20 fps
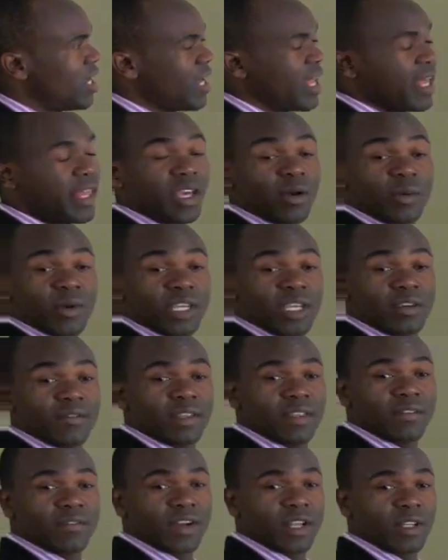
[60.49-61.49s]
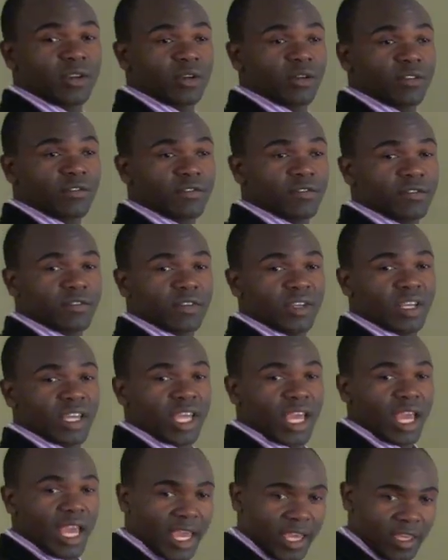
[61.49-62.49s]
Neither are we given the value of
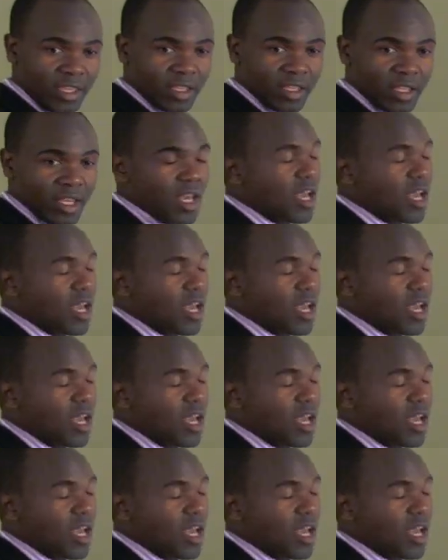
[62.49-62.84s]
A.